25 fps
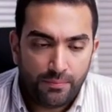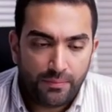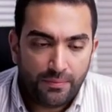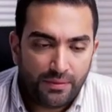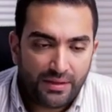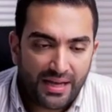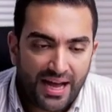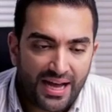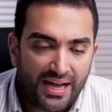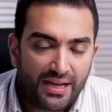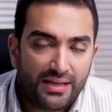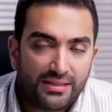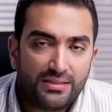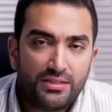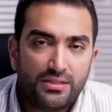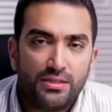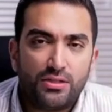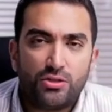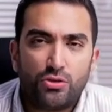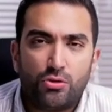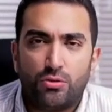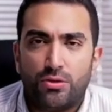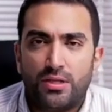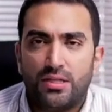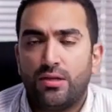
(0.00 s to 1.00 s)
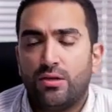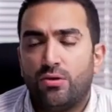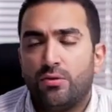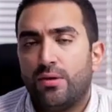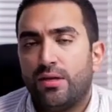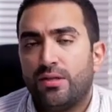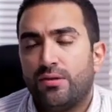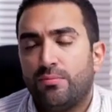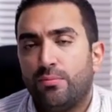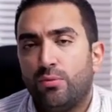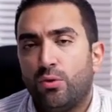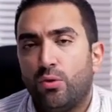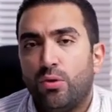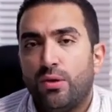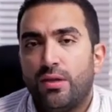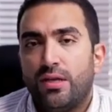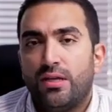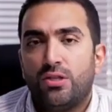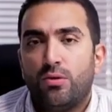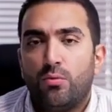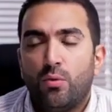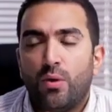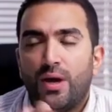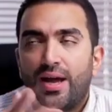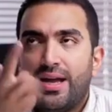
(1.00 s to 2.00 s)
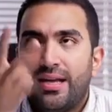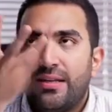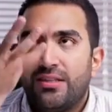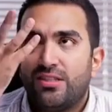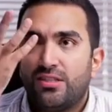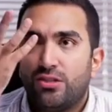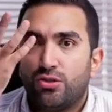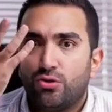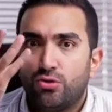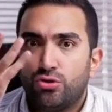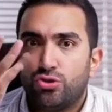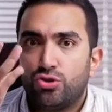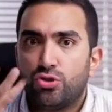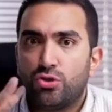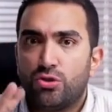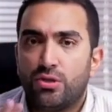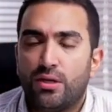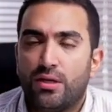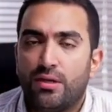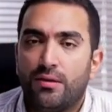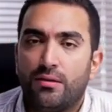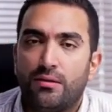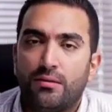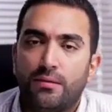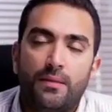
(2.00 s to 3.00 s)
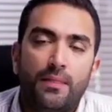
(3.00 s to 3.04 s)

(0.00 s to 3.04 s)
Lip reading: Guys, you need to explore these whys in your journey,